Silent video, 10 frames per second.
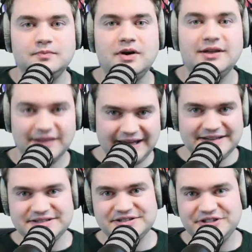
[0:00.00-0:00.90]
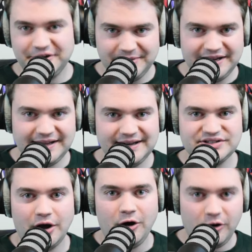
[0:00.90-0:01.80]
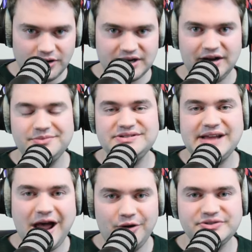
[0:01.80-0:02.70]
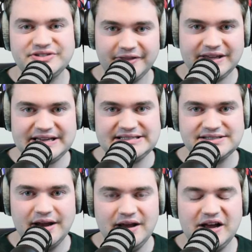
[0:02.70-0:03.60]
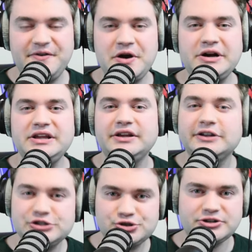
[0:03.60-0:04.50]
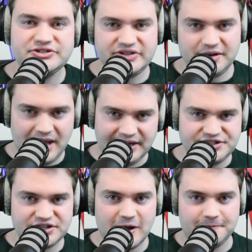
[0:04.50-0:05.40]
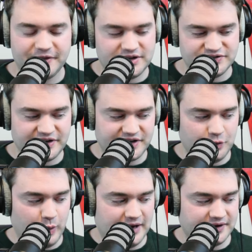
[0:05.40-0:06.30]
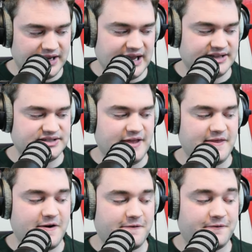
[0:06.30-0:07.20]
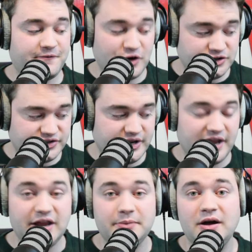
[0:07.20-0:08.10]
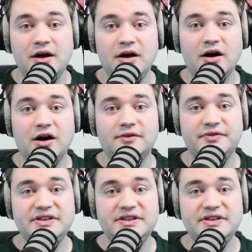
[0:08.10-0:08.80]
Ladies and gentlemen, it has all come down to this. A very interesting matchup for the Kentucky Wildcats in their first game of the